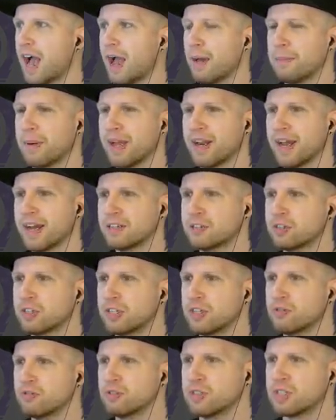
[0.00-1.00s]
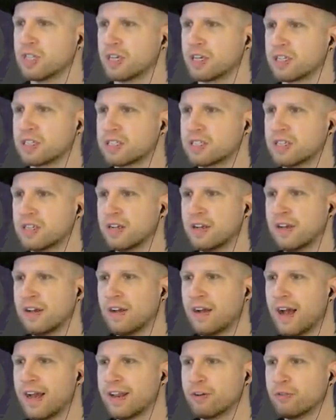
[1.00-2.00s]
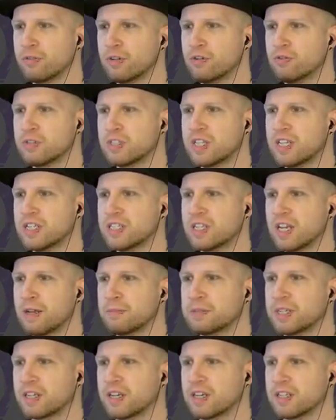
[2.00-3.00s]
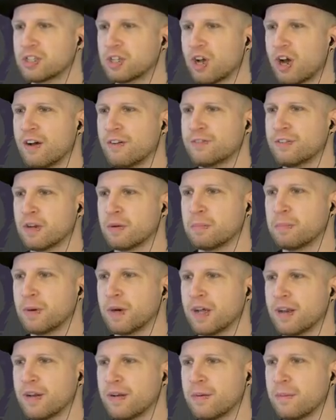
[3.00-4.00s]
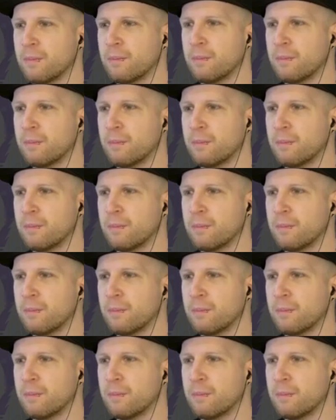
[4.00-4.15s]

I might actually use this. I don't use these types of guns often, but...